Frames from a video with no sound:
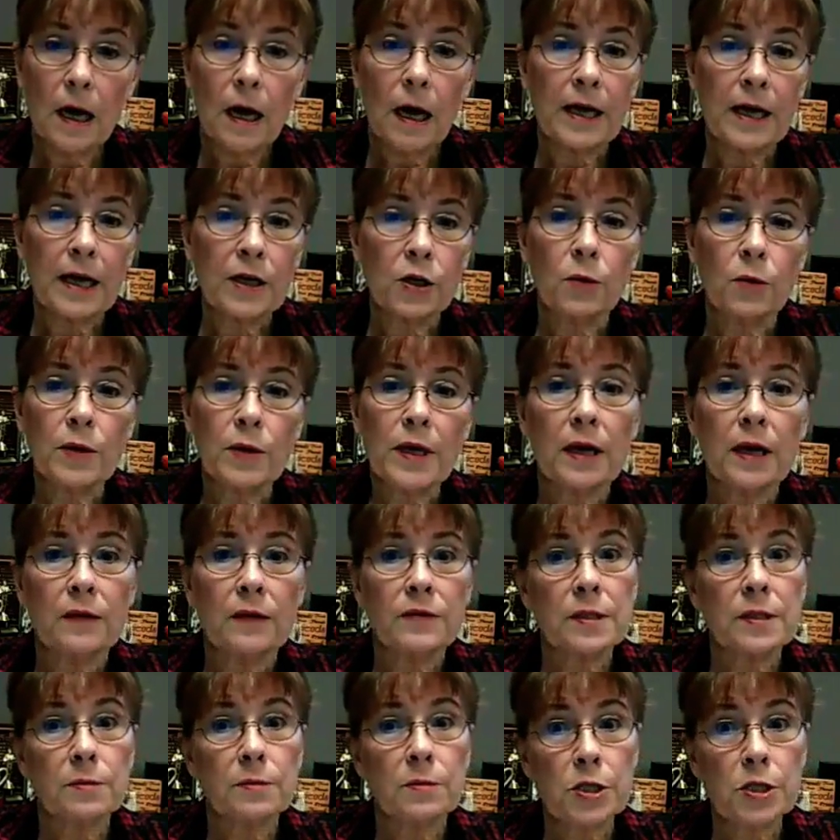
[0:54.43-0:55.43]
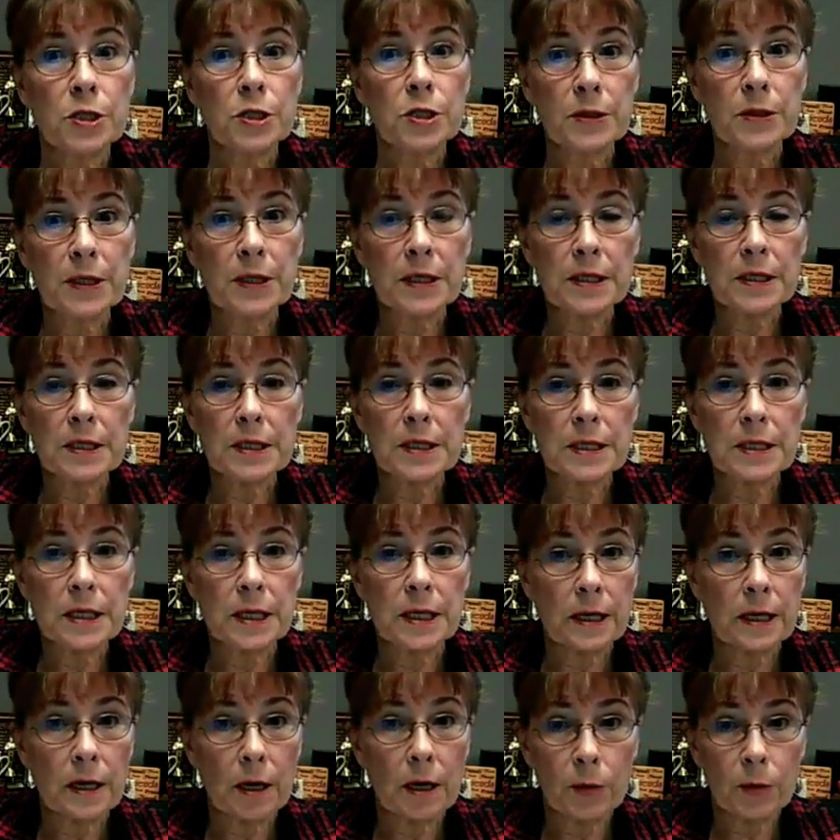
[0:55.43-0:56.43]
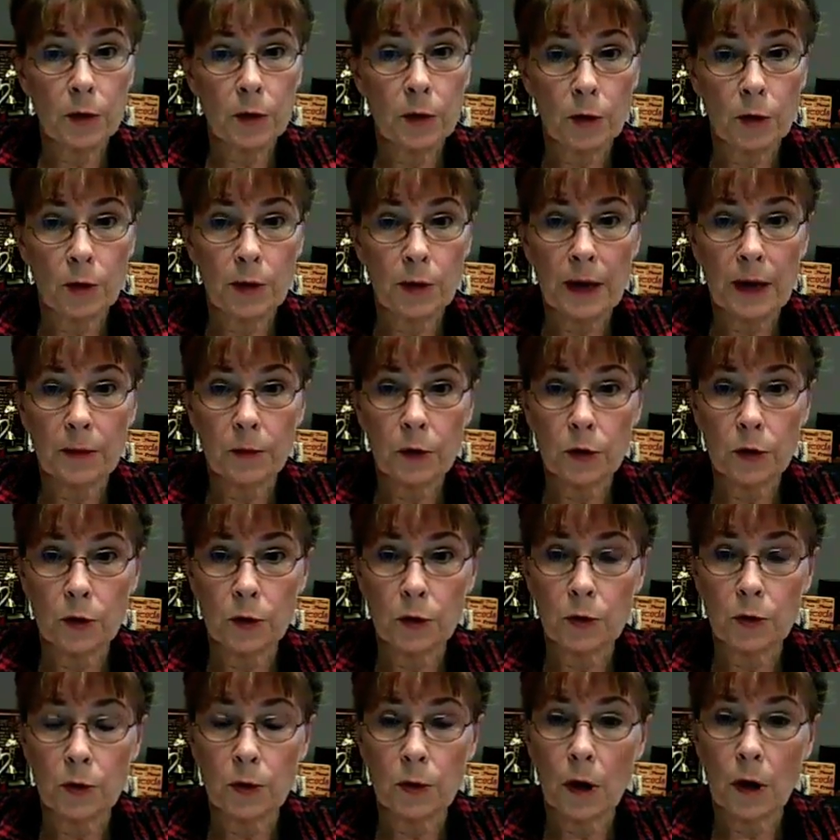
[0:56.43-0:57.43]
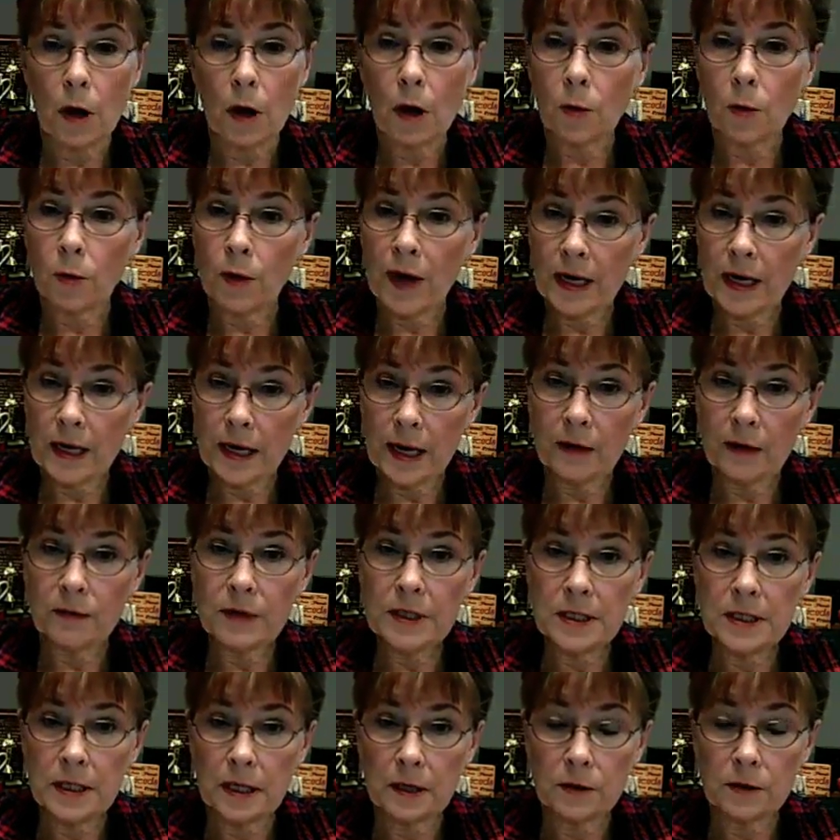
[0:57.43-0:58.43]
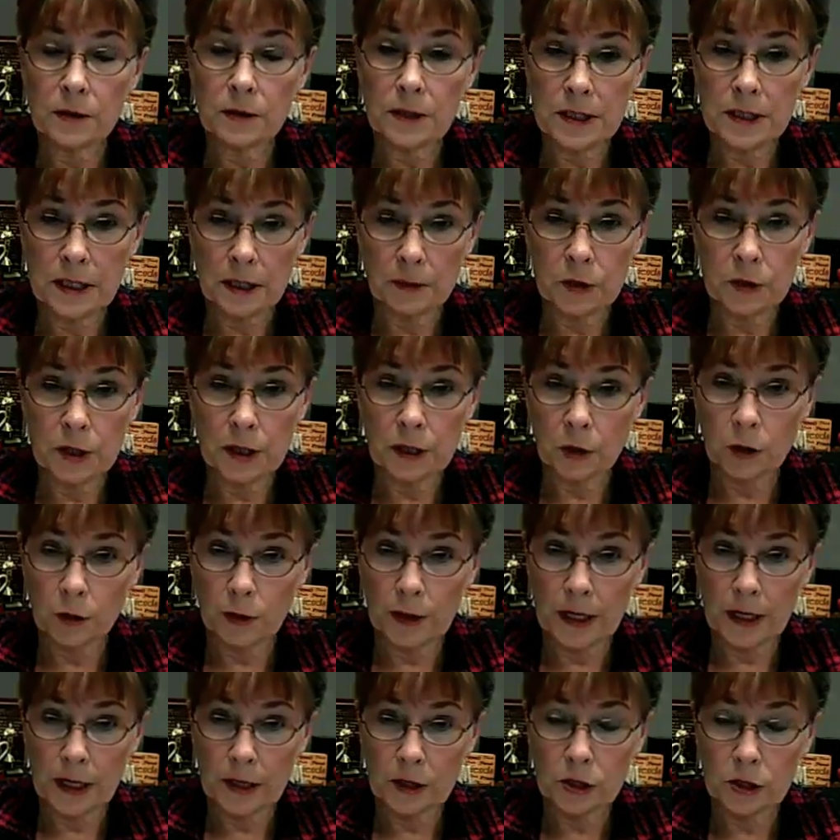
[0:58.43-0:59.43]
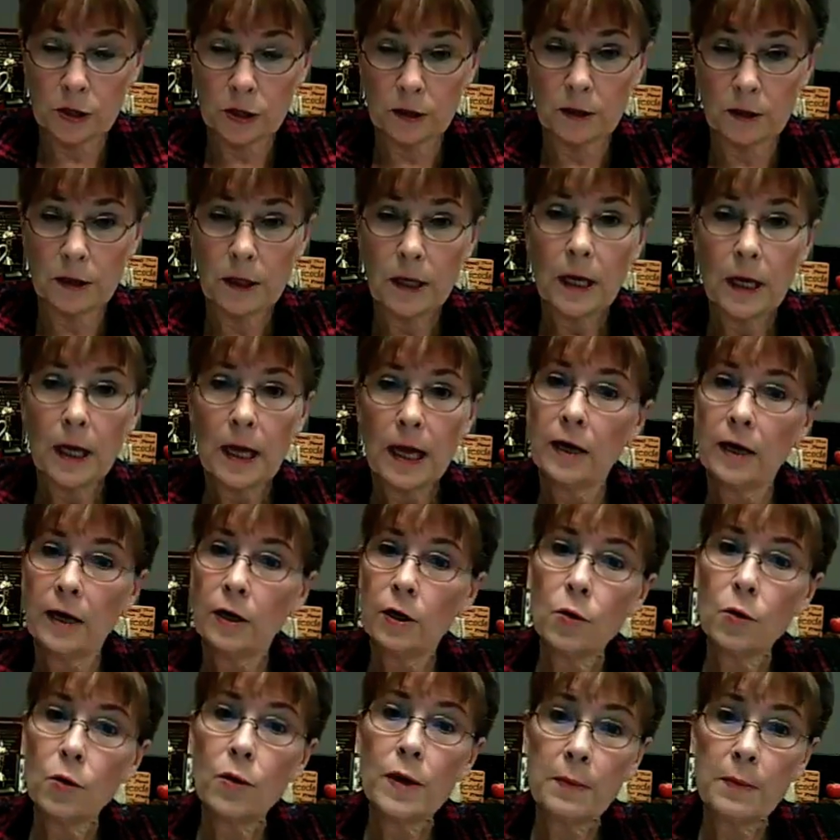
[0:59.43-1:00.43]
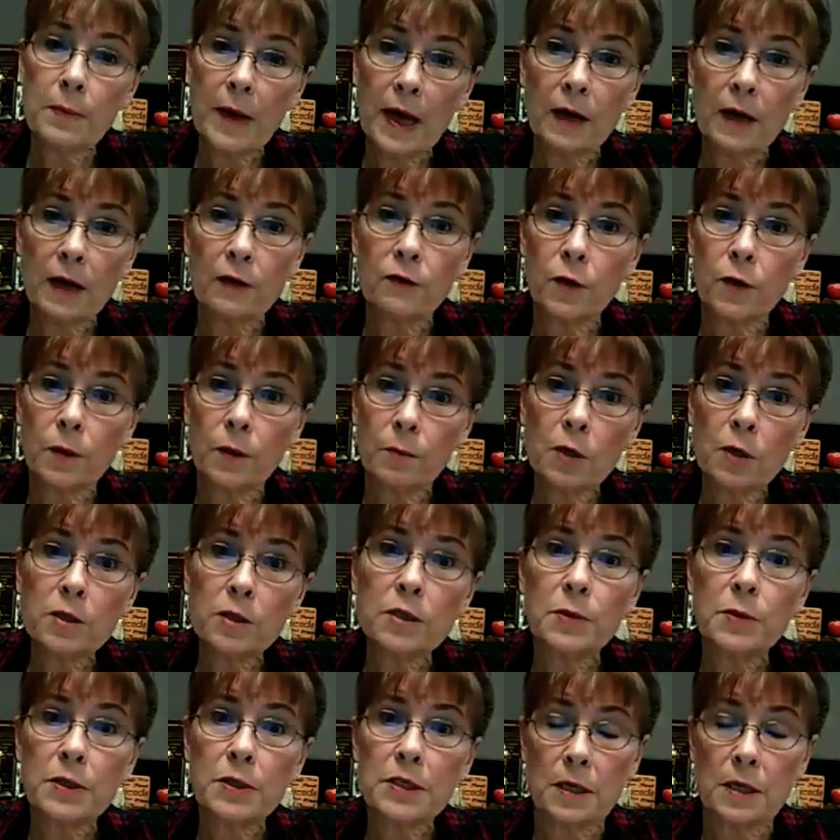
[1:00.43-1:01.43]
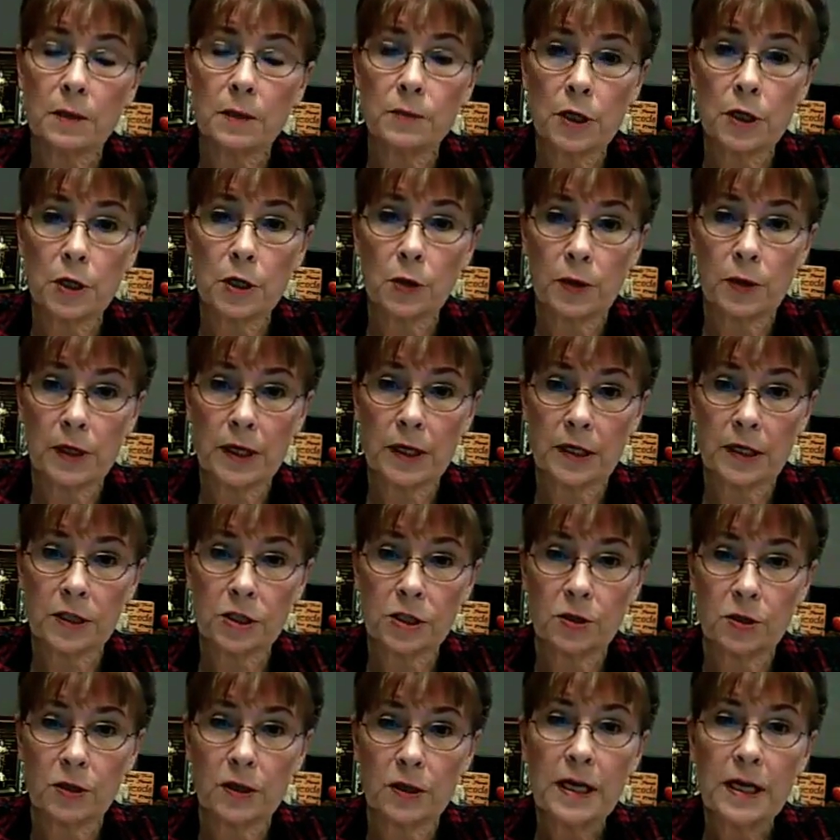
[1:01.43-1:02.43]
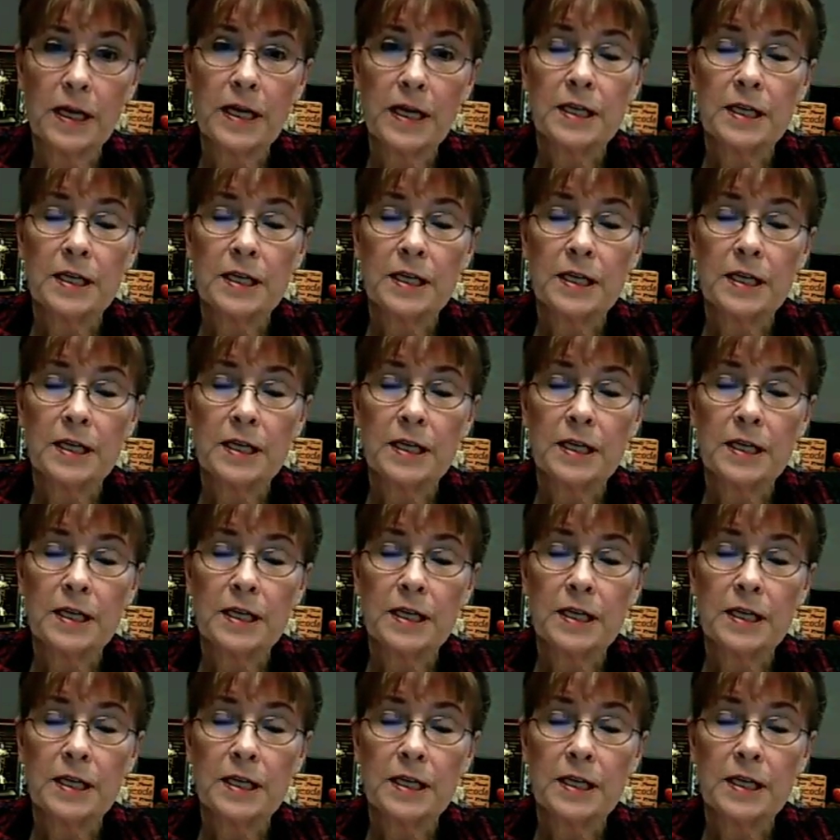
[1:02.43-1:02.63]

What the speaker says: I know we have some students in our program who already have a single subject credential and are going back for a multiple subject credential.